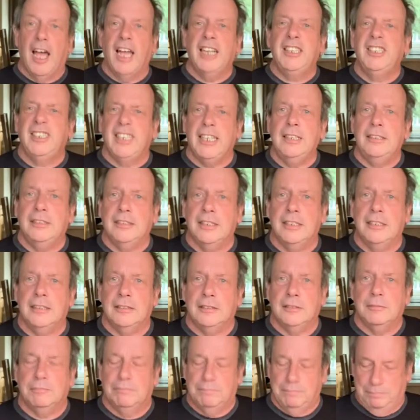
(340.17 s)
decent,
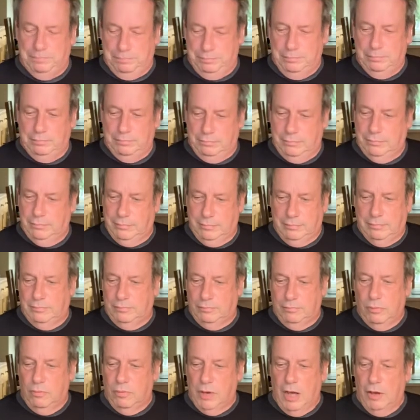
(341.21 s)

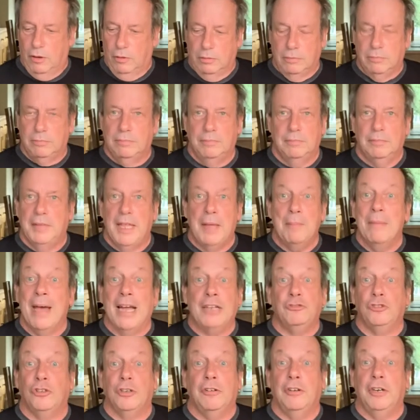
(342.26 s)
well,
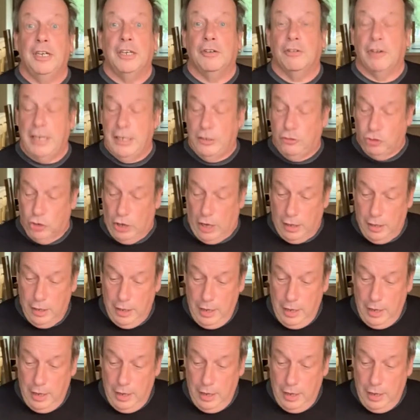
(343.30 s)
imaginary creature.